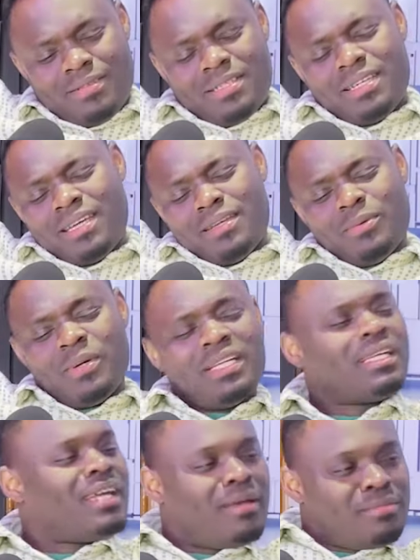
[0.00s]
Okay, when
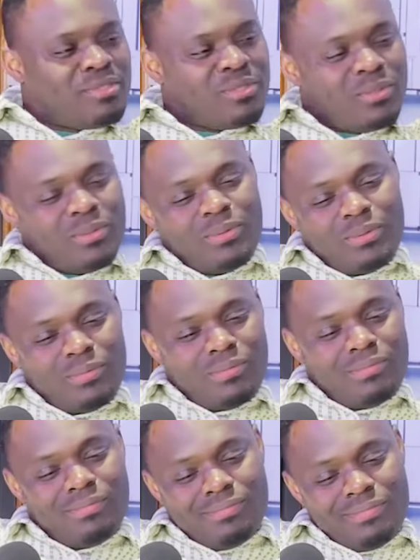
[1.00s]
it comes to
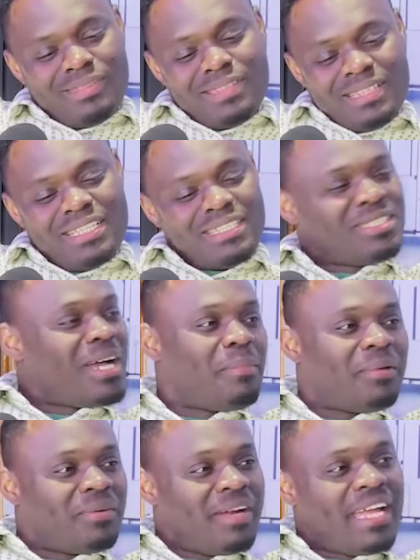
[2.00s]
this
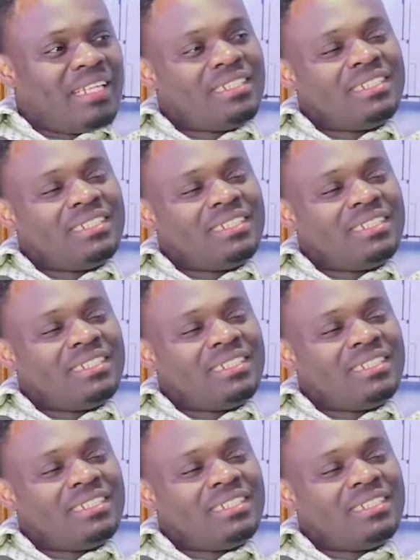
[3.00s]
topic, right?